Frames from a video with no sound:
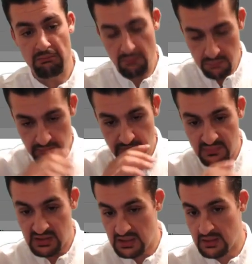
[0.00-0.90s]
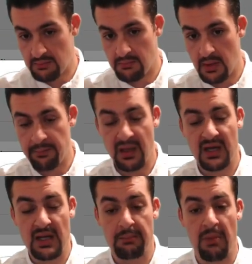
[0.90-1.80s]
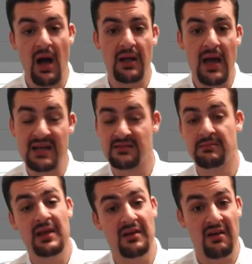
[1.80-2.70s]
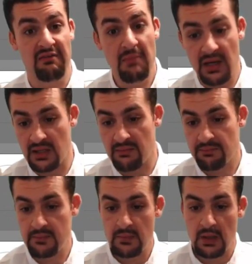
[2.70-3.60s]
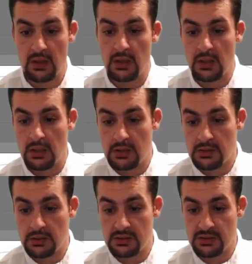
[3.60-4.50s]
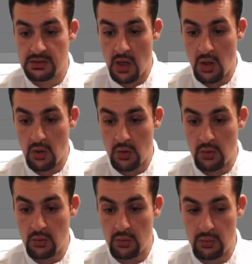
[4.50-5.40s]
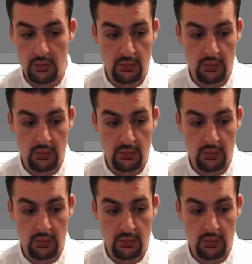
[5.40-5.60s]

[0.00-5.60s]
the Bitconnect bot hasn't made enough money. So